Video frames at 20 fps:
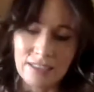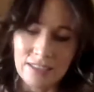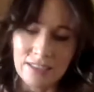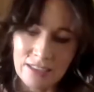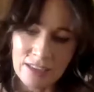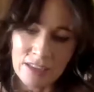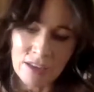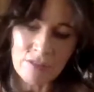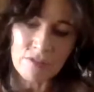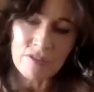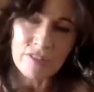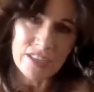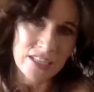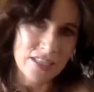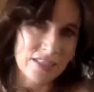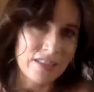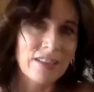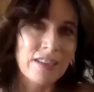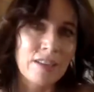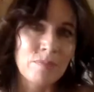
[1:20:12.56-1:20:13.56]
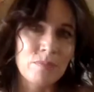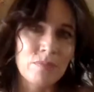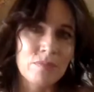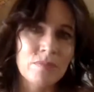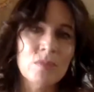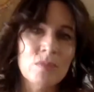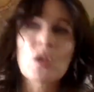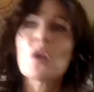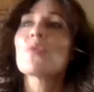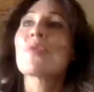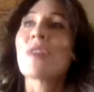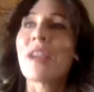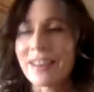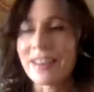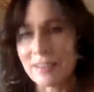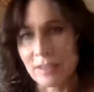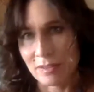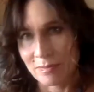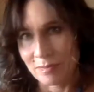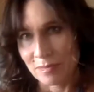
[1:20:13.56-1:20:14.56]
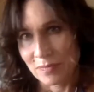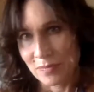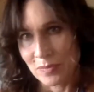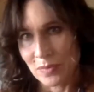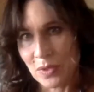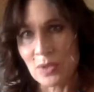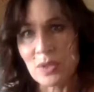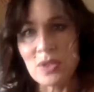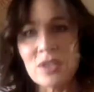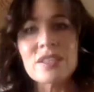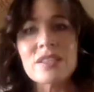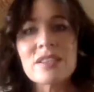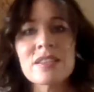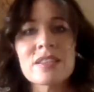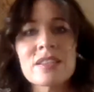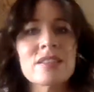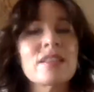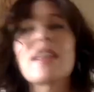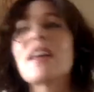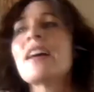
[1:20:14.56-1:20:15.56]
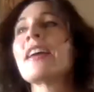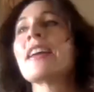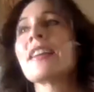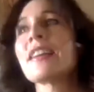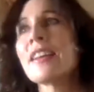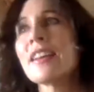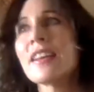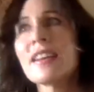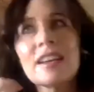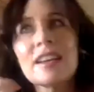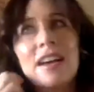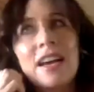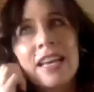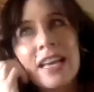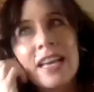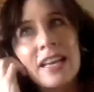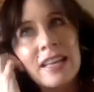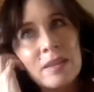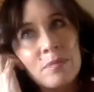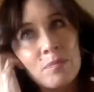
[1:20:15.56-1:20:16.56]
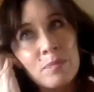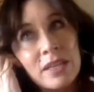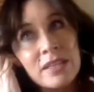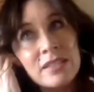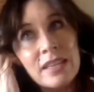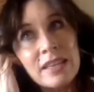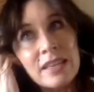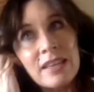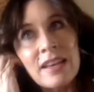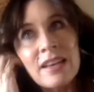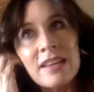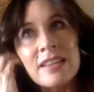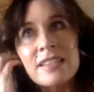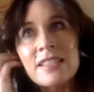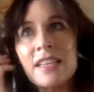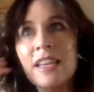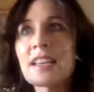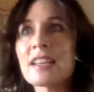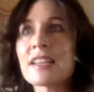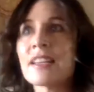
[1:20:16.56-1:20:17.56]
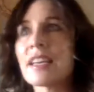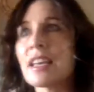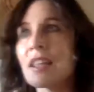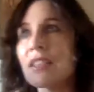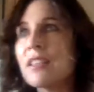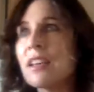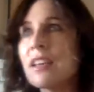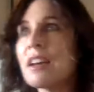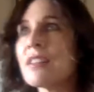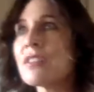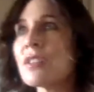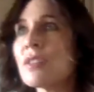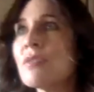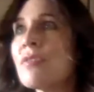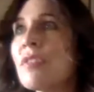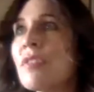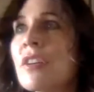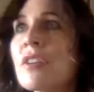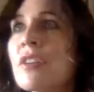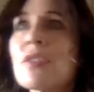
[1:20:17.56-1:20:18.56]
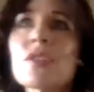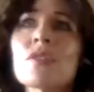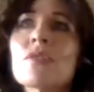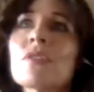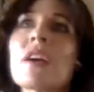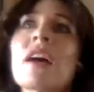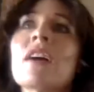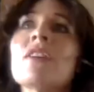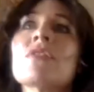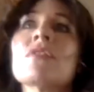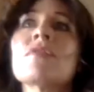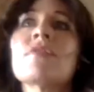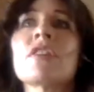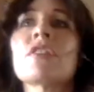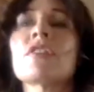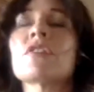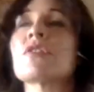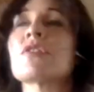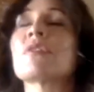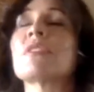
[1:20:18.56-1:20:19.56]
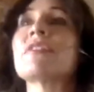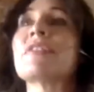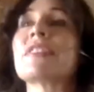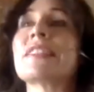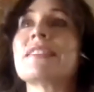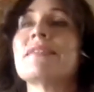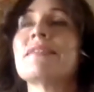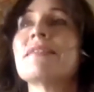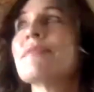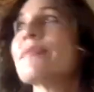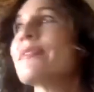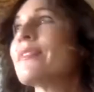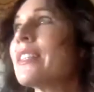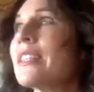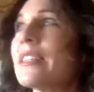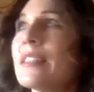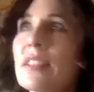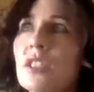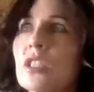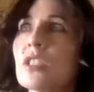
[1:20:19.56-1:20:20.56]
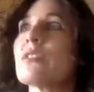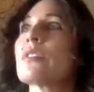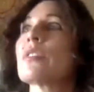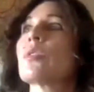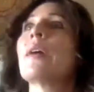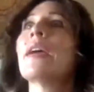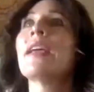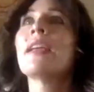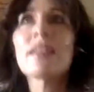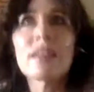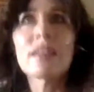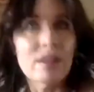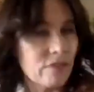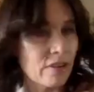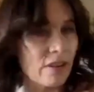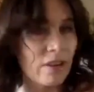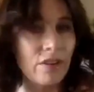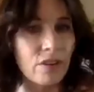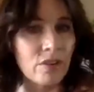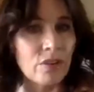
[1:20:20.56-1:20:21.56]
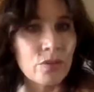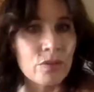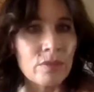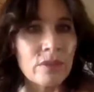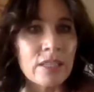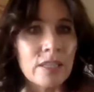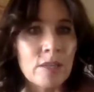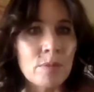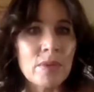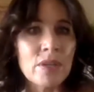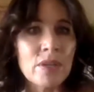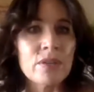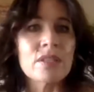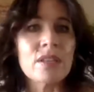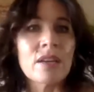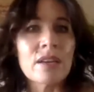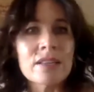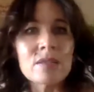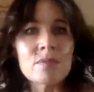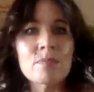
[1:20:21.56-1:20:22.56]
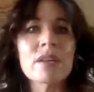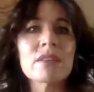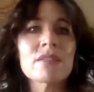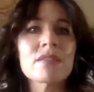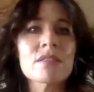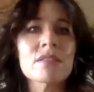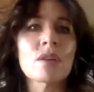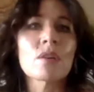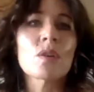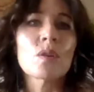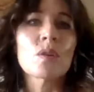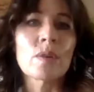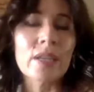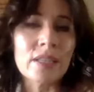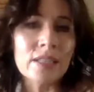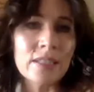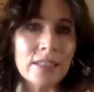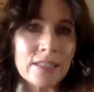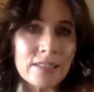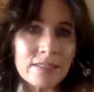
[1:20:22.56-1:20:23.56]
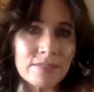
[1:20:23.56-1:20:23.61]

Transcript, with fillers: every time, not random. So this isn't like I can, and plus I can't take like a thousand photos or a hundred photos or even twenty photos really because ice melts so quickly.